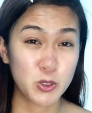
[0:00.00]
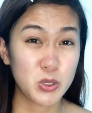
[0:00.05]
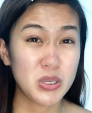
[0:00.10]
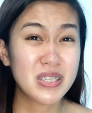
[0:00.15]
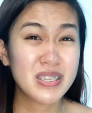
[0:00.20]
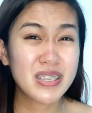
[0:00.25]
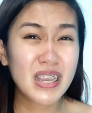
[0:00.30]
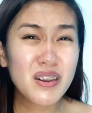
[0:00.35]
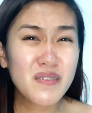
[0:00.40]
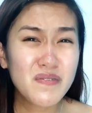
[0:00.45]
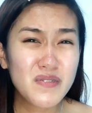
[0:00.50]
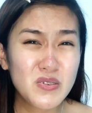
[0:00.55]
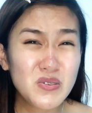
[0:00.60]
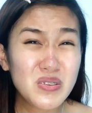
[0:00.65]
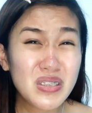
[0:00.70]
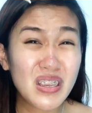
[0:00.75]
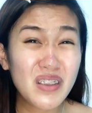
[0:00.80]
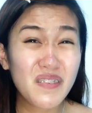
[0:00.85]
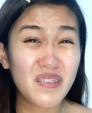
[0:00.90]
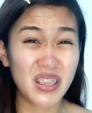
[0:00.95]
So, instead of
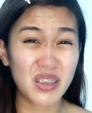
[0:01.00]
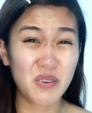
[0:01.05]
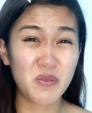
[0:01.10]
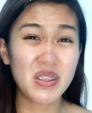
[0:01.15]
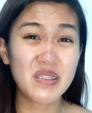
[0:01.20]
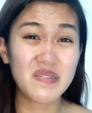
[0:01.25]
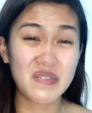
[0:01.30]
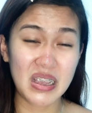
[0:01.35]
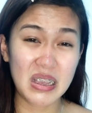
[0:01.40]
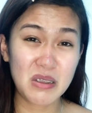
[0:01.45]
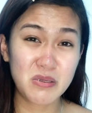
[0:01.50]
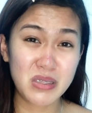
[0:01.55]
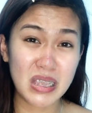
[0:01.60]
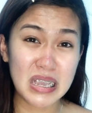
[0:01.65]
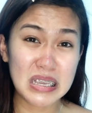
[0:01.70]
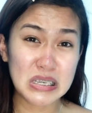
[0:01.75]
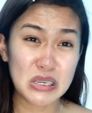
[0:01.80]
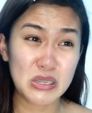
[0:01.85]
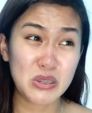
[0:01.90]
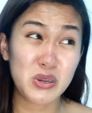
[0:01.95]
using liquid
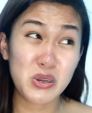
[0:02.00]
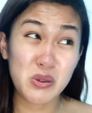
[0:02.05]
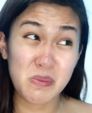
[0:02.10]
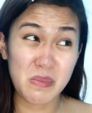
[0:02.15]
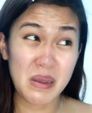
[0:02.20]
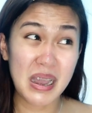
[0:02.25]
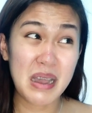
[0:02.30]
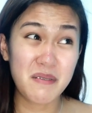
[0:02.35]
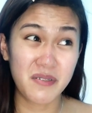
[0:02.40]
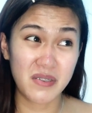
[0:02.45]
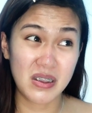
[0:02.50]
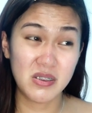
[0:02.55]
foundation or yung mga